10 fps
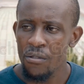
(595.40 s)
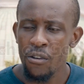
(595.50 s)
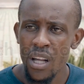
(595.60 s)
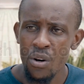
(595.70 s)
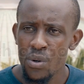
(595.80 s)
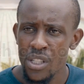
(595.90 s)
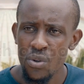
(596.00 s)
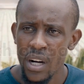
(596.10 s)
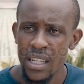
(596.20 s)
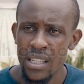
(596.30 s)
ngifola ku which
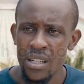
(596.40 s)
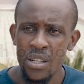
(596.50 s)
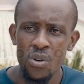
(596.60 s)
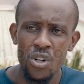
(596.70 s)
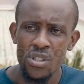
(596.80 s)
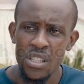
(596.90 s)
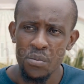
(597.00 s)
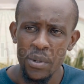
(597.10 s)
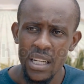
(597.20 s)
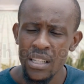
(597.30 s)
one, ngiku losing
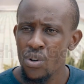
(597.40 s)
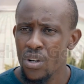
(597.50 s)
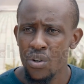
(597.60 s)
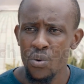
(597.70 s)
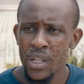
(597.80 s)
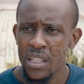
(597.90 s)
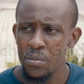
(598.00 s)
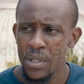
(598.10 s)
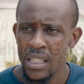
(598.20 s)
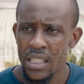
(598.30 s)
spirit or ngiku winning
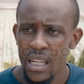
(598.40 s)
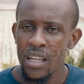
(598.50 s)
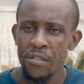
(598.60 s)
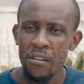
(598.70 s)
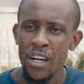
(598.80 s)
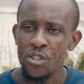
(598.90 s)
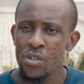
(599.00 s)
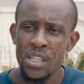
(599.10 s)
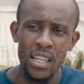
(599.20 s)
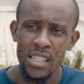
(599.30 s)
spirit. If ever
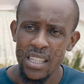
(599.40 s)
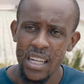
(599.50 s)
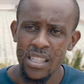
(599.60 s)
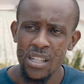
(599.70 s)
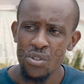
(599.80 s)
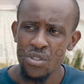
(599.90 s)
ngichoose the side ye